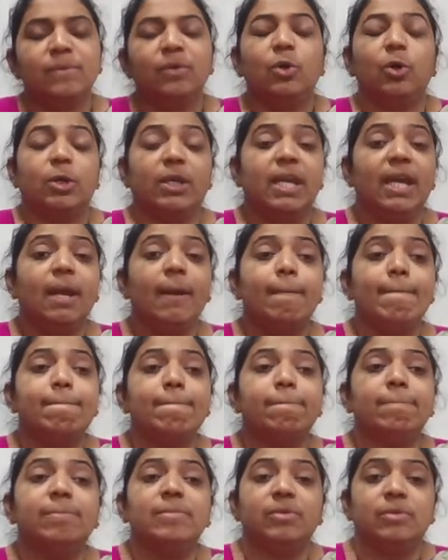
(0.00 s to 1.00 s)
Okay?
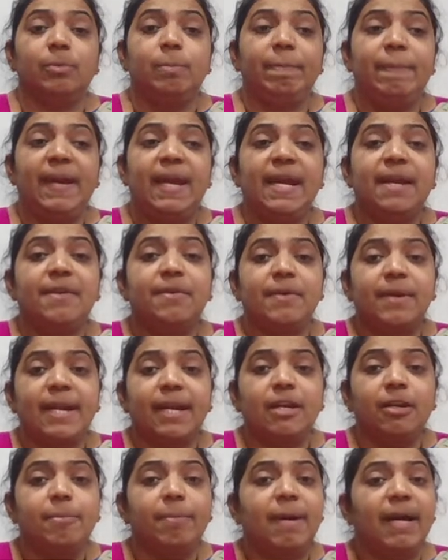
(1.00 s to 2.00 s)
Paid
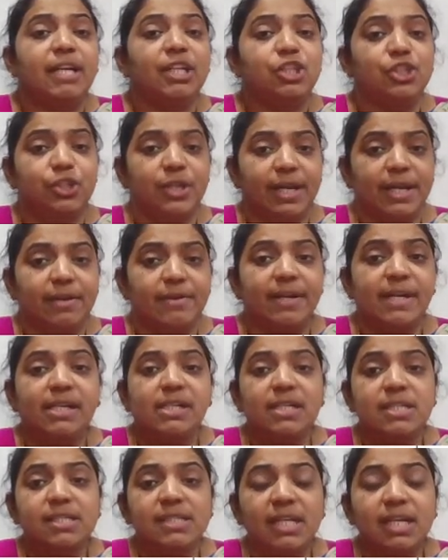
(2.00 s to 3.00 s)
rent by check.
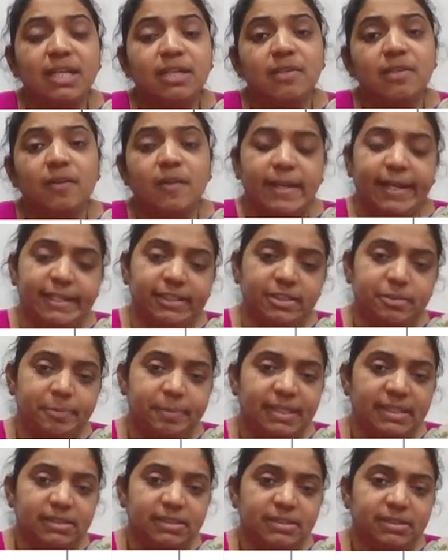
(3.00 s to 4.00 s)
Rent is an
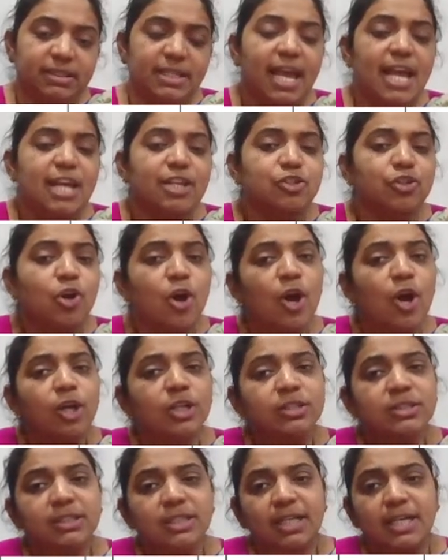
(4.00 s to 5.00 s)
expense. Cash
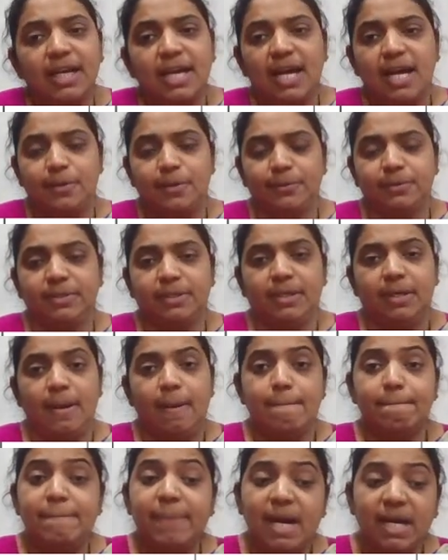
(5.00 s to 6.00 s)
goes out.
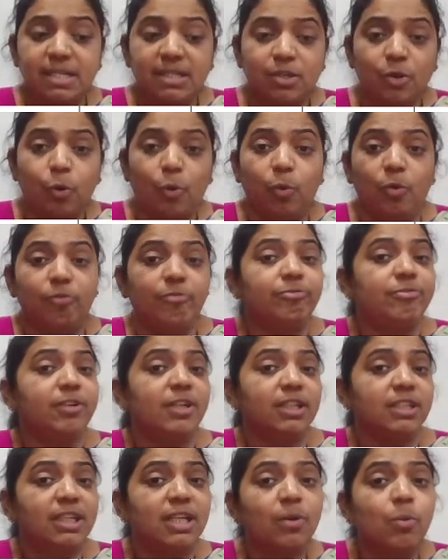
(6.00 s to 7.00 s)
But
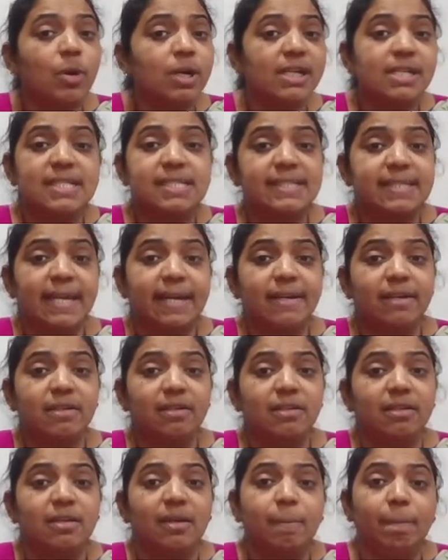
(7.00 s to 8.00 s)
further what is said?
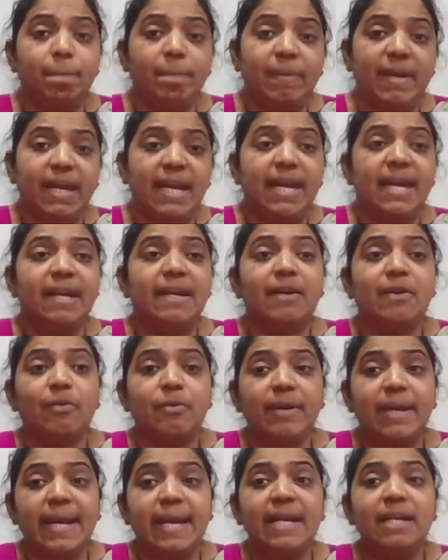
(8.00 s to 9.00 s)
Paid
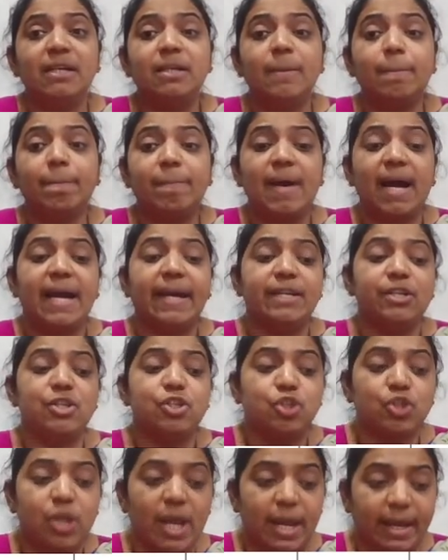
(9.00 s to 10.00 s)
rent by
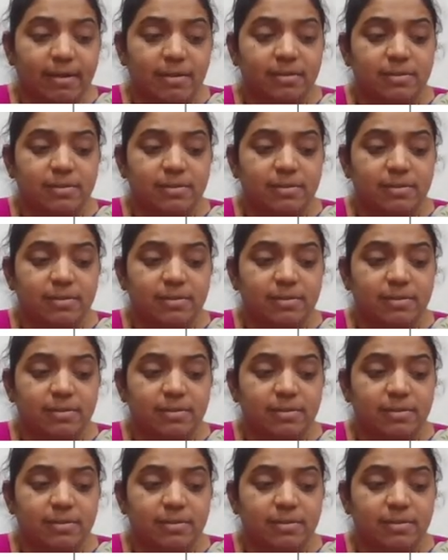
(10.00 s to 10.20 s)
check.